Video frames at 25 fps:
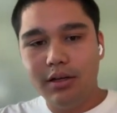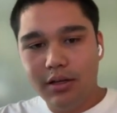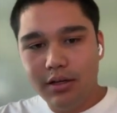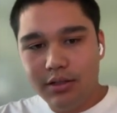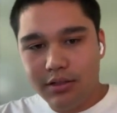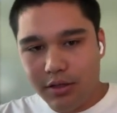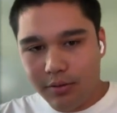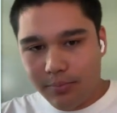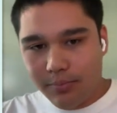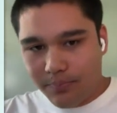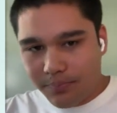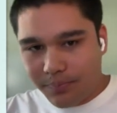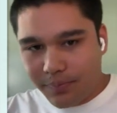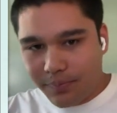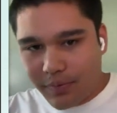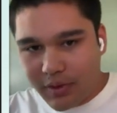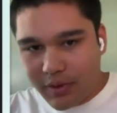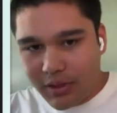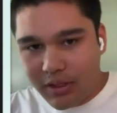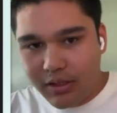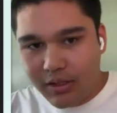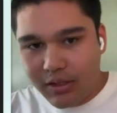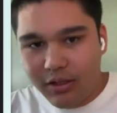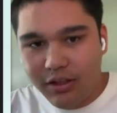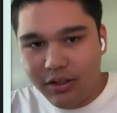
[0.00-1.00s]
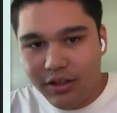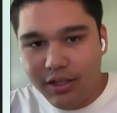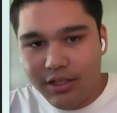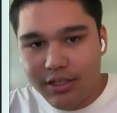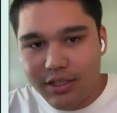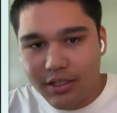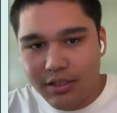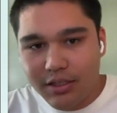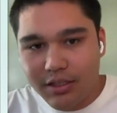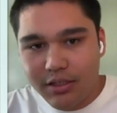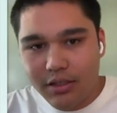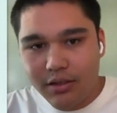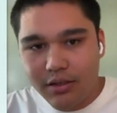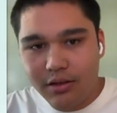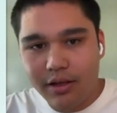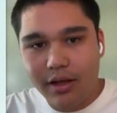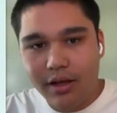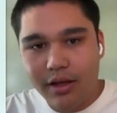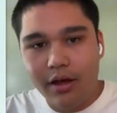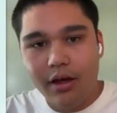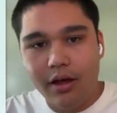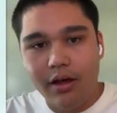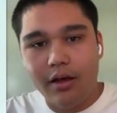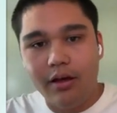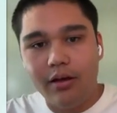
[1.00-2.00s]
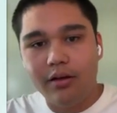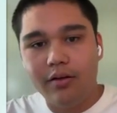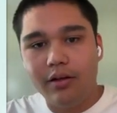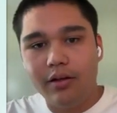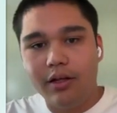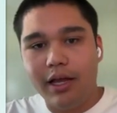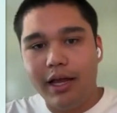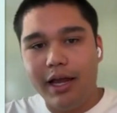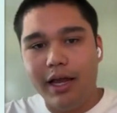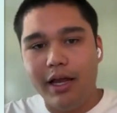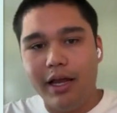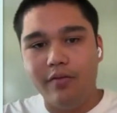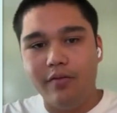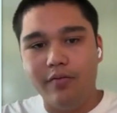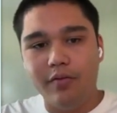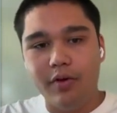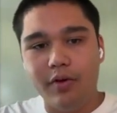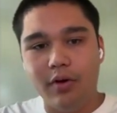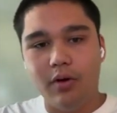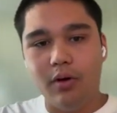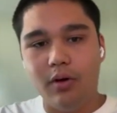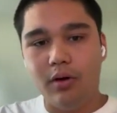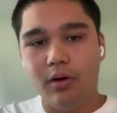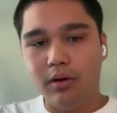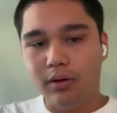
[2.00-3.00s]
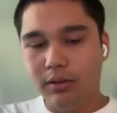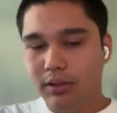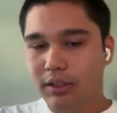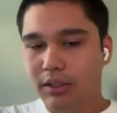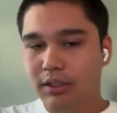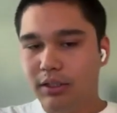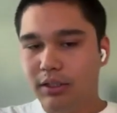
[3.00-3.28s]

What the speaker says: So this is the Anvil